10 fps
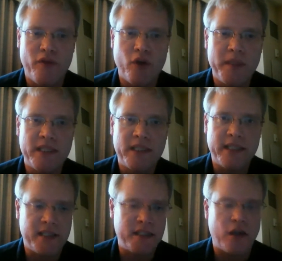
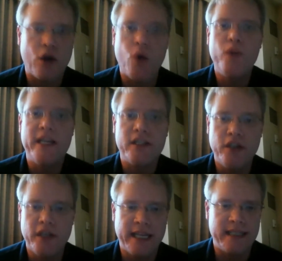conformance tests are only
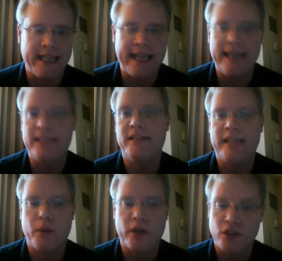as good as the
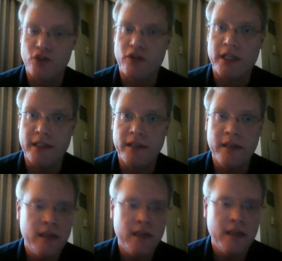cases that were constructed,